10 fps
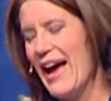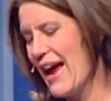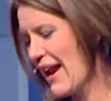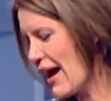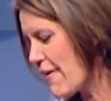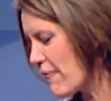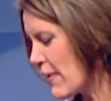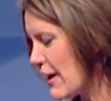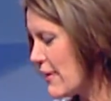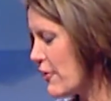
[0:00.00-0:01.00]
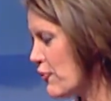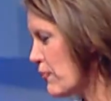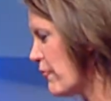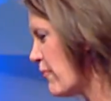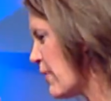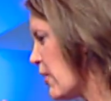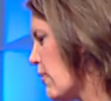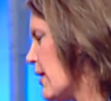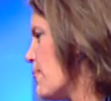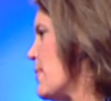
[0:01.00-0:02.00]
And I find this
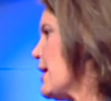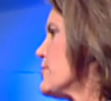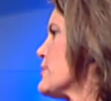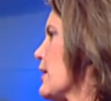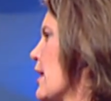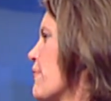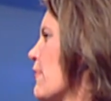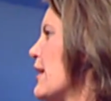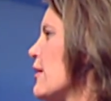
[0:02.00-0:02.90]
very amazing. I find